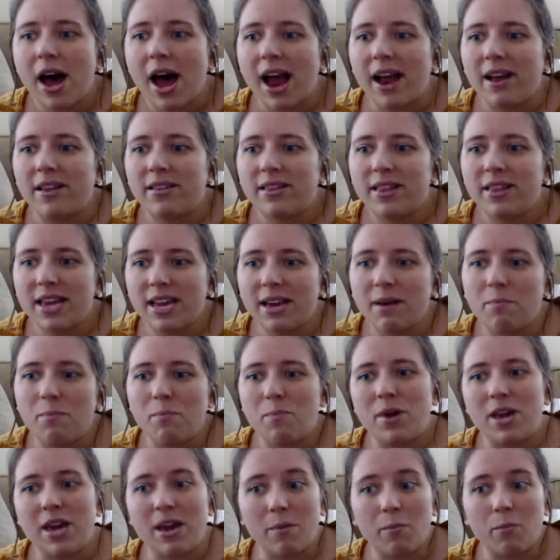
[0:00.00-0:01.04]
I think
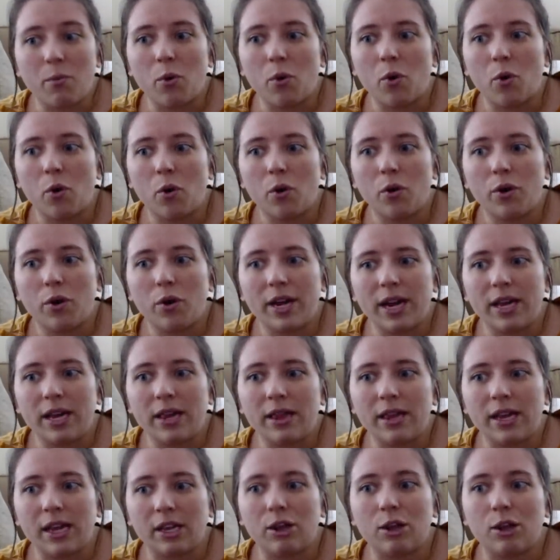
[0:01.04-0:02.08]
people
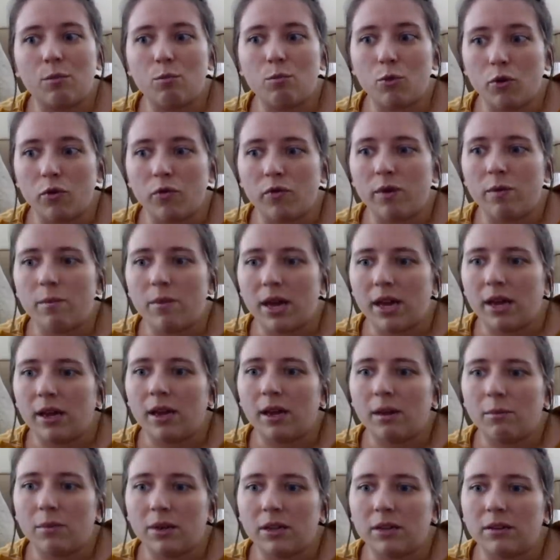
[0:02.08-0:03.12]
in, like, the movie
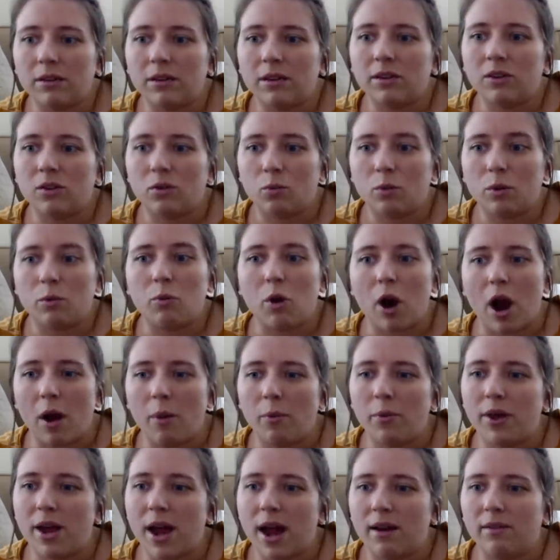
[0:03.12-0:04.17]
making business would
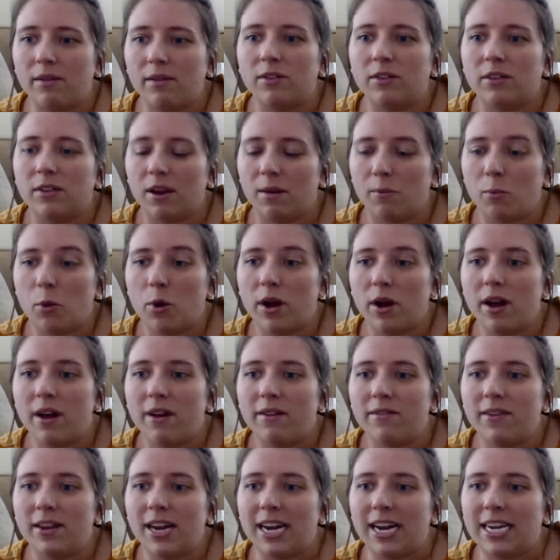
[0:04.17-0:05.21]
probably have somewhat
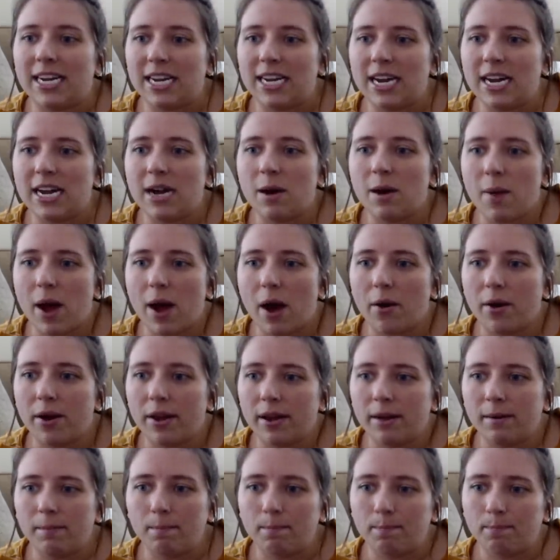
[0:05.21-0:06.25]
of an idea about
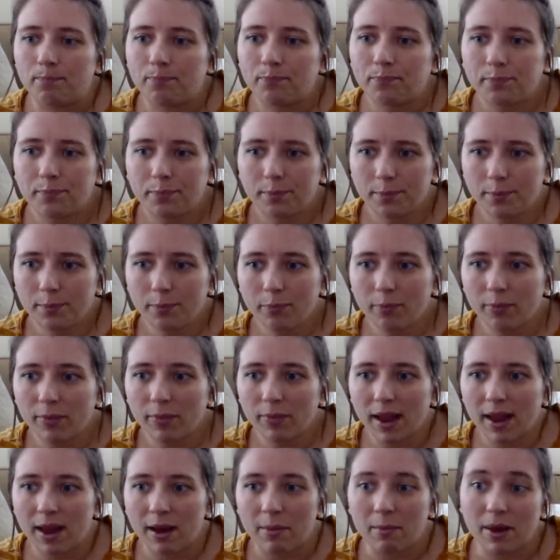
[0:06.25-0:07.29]
him.
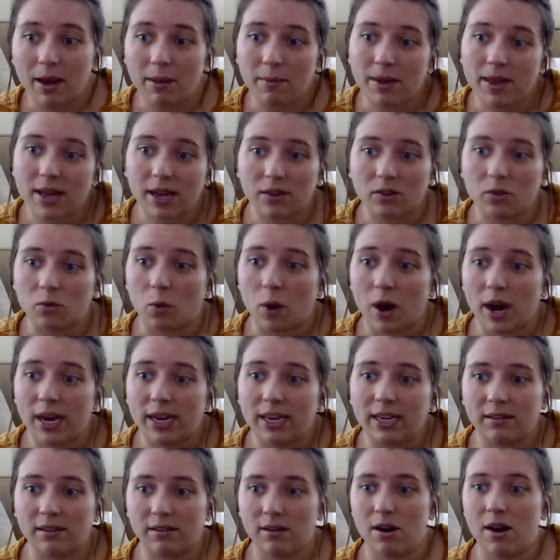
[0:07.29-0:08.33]
And maybe that's why
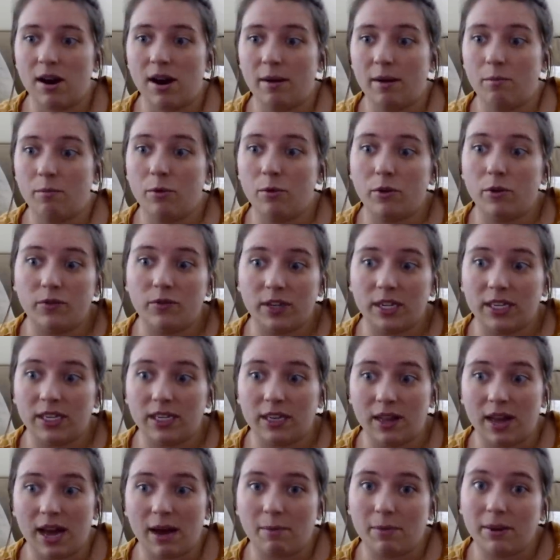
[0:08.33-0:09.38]
he's not moved
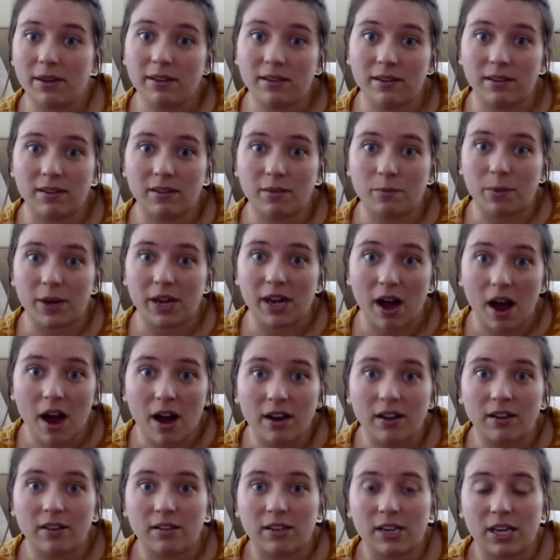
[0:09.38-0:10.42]
into that business,
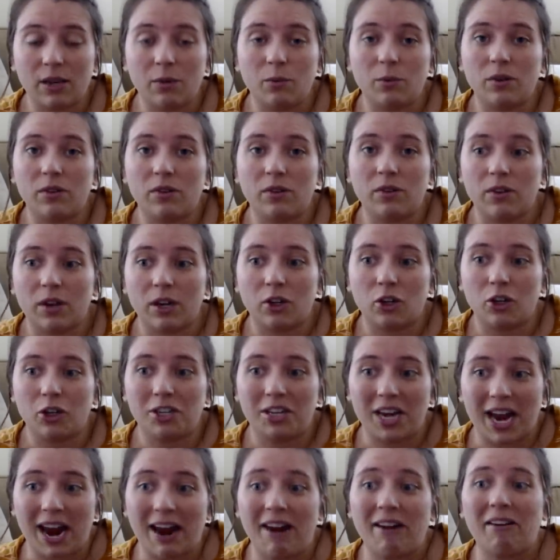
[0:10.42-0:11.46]
because he was such a
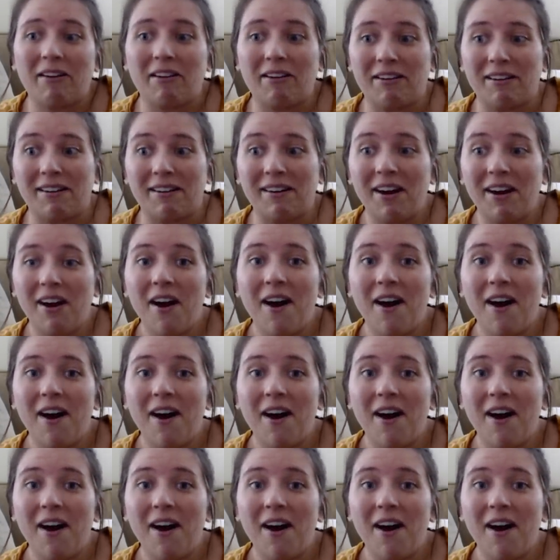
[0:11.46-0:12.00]
terror